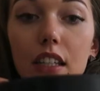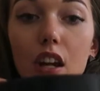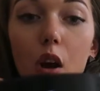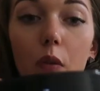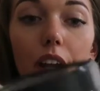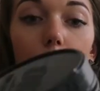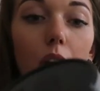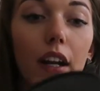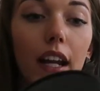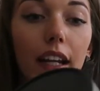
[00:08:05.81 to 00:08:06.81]
it's an
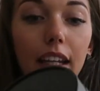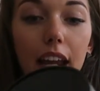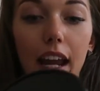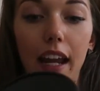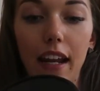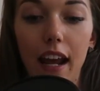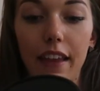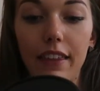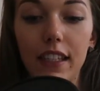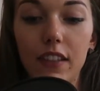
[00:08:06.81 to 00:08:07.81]
ON one again,
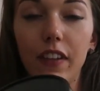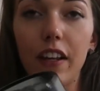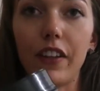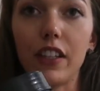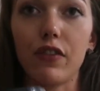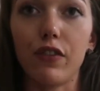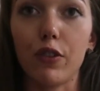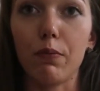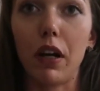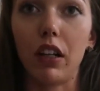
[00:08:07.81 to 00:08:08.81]
and this flavour is
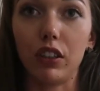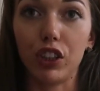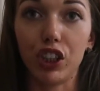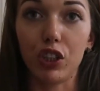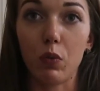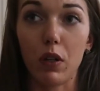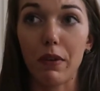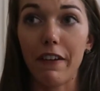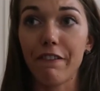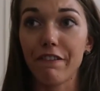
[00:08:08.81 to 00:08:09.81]
Fruit Punch, one
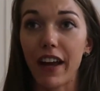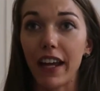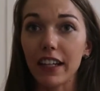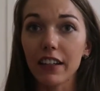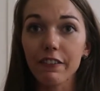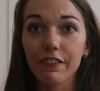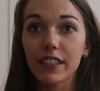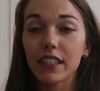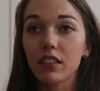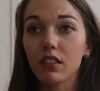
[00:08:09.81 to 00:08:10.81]
of my faves.